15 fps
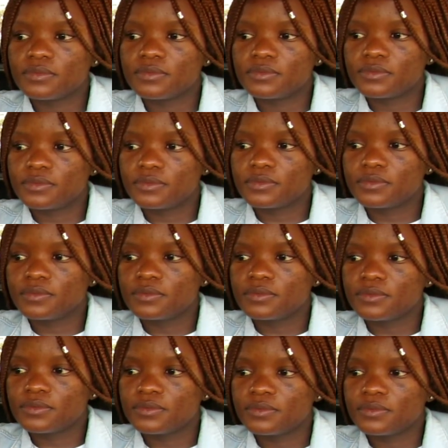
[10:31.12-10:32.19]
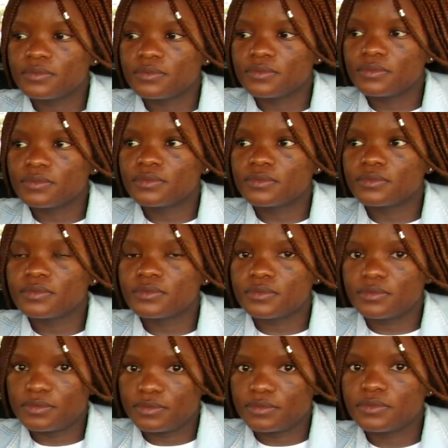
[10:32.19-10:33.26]

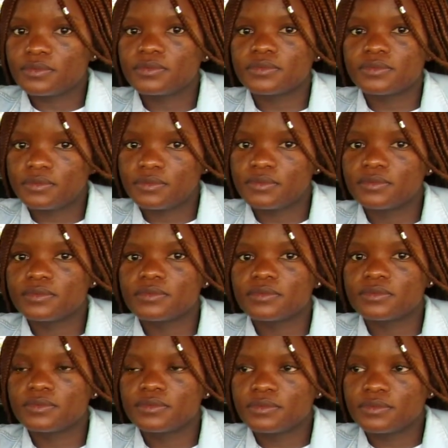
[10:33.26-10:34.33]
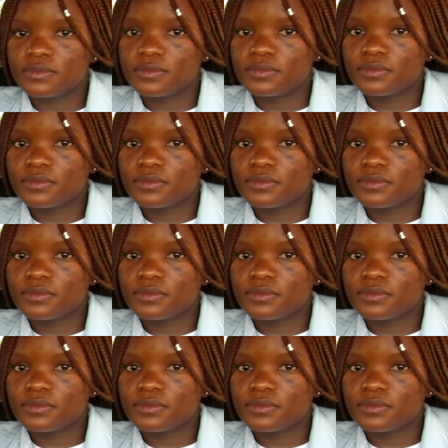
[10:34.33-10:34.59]
This person isn't speaking.